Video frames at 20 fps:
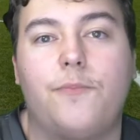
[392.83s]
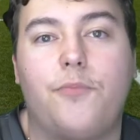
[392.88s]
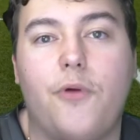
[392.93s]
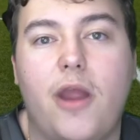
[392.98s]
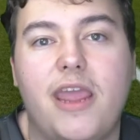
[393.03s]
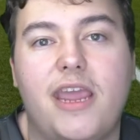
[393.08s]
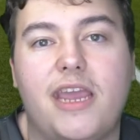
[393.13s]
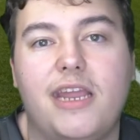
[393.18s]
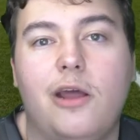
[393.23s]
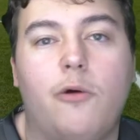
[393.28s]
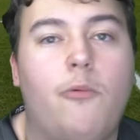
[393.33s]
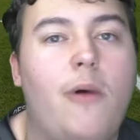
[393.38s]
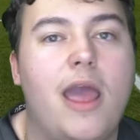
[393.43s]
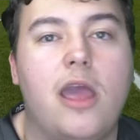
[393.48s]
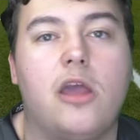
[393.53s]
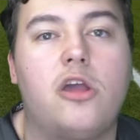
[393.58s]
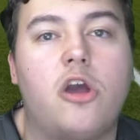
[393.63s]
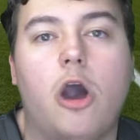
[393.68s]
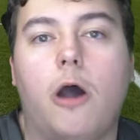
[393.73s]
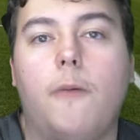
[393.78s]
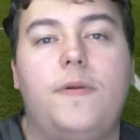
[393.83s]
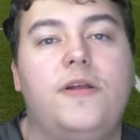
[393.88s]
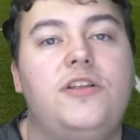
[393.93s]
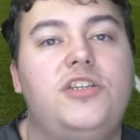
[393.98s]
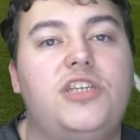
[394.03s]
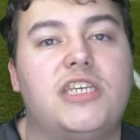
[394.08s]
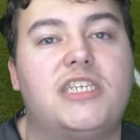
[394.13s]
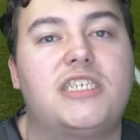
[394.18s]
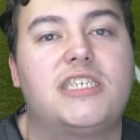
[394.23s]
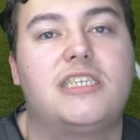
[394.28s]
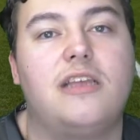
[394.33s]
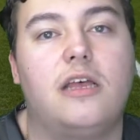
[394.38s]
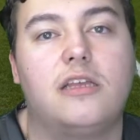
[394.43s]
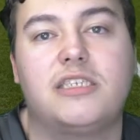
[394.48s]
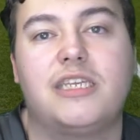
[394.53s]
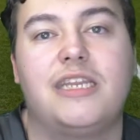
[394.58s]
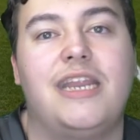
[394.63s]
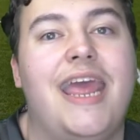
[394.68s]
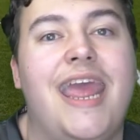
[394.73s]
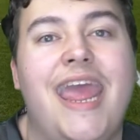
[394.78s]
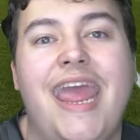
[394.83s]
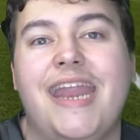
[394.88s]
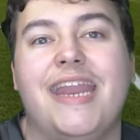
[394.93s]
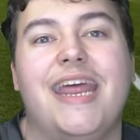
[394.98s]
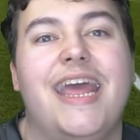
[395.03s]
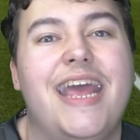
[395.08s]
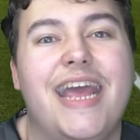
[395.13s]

breaking away and Coppin just slotting it in